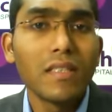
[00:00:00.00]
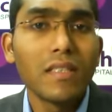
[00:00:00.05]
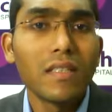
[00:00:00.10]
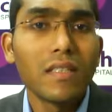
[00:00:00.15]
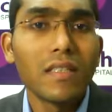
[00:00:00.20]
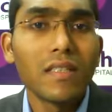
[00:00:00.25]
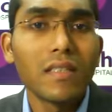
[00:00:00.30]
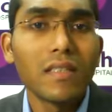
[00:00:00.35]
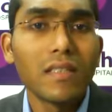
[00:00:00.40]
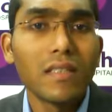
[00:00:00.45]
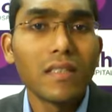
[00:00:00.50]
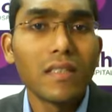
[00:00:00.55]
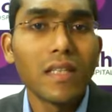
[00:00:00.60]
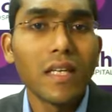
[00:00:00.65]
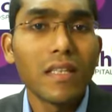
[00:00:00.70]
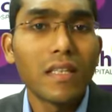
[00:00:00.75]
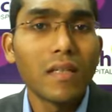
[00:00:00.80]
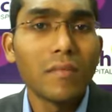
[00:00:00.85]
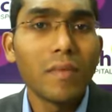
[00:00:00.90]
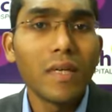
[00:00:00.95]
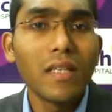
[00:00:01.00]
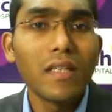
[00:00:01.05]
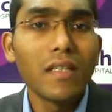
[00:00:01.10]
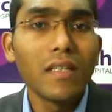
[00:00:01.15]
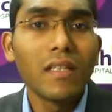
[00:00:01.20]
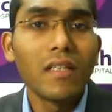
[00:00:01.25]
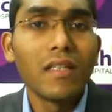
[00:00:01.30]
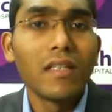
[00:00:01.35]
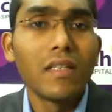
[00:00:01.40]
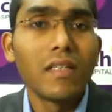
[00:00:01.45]
is nothing but
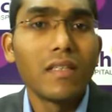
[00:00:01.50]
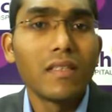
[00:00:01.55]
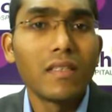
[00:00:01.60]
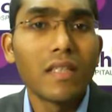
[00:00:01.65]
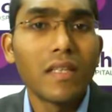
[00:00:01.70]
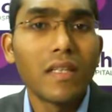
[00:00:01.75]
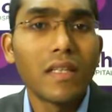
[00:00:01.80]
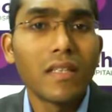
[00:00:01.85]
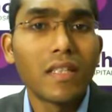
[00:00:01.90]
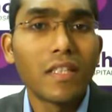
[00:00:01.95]
is a